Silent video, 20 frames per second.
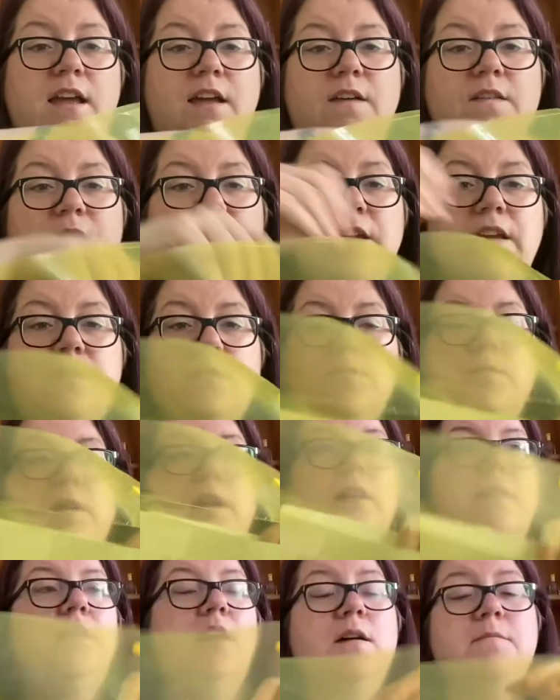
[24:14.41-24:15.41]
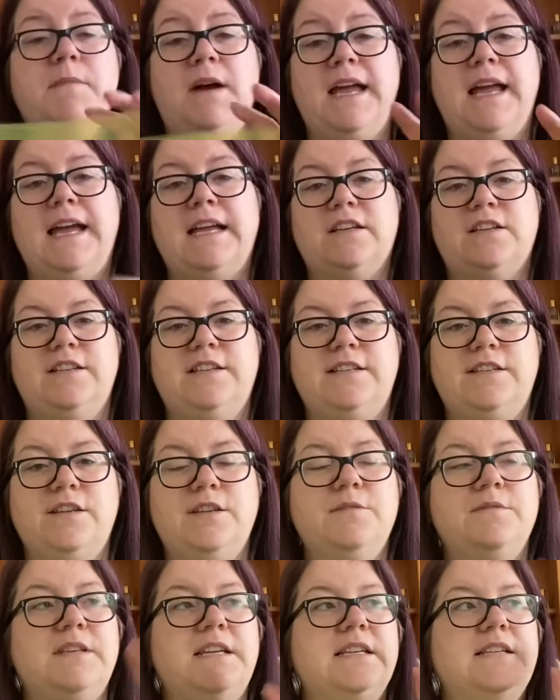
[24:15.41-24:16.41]
this one, I might actually
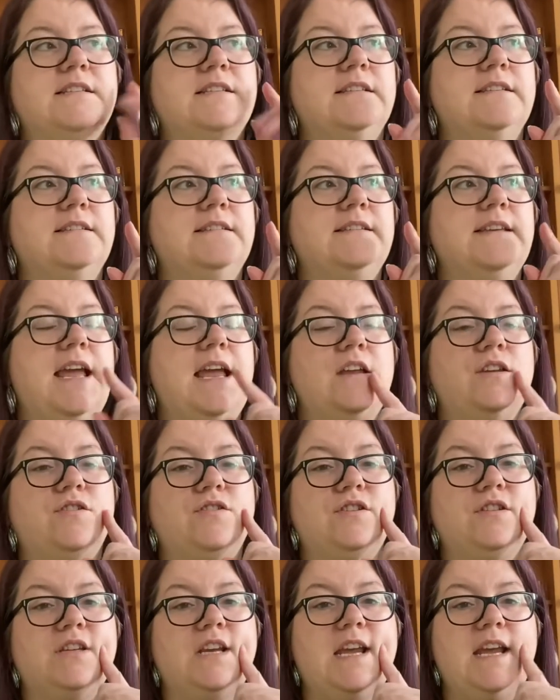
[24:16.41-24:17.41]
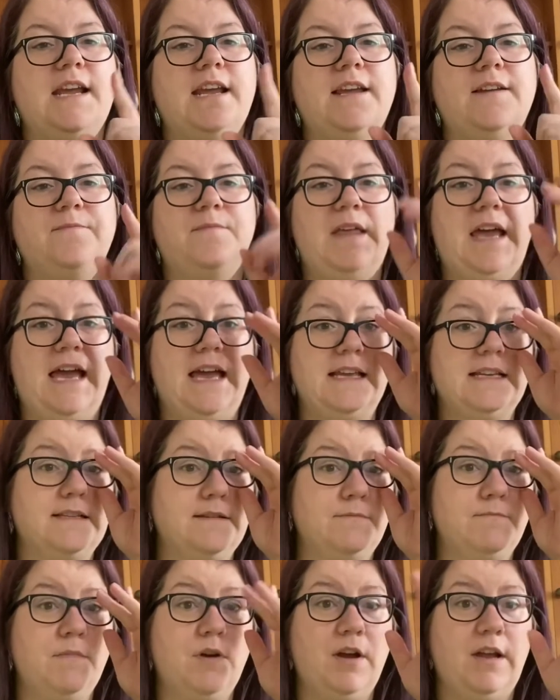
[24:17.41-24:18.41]
do this next year
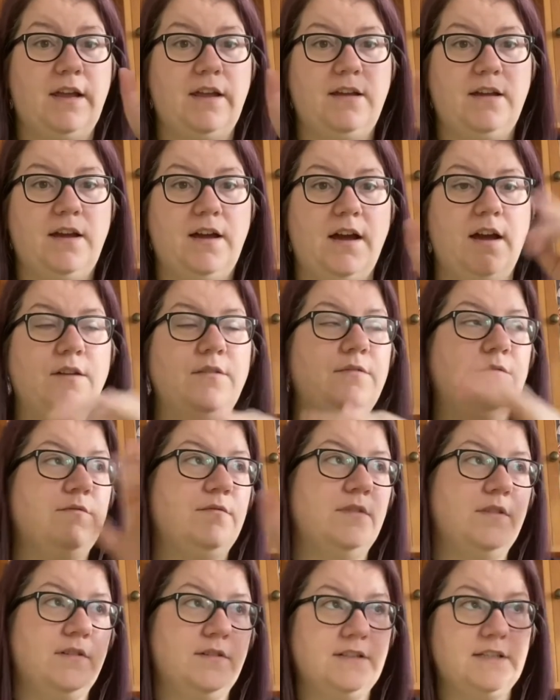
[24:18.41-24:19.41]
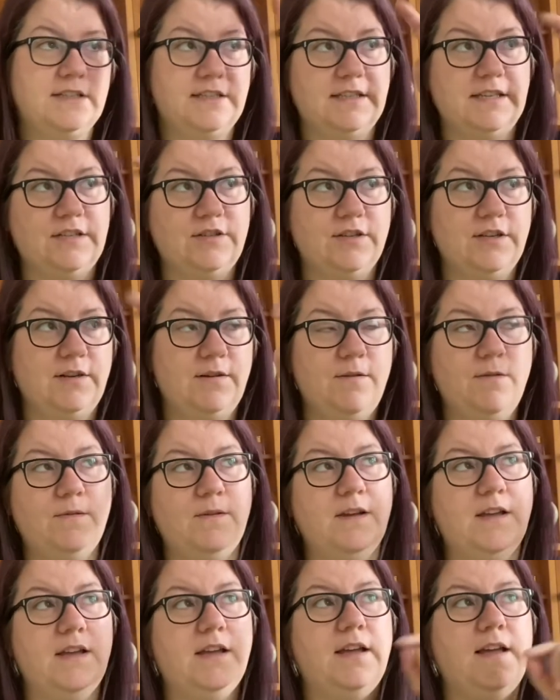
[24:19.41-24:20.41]
as my own stitch
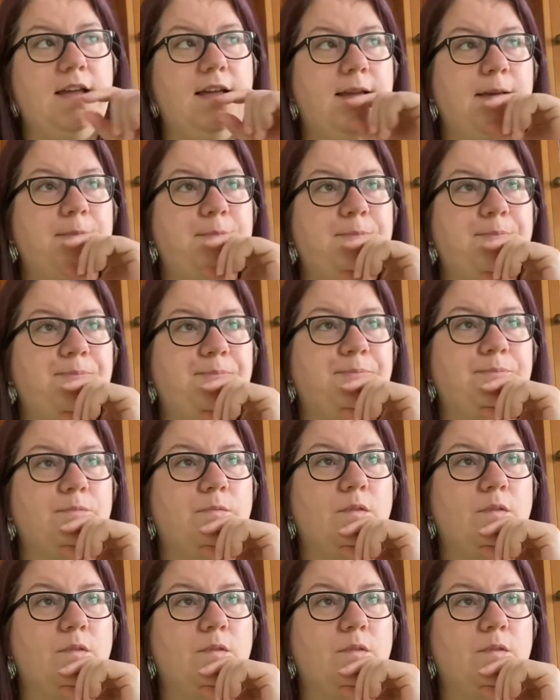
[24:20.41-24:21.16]
along, and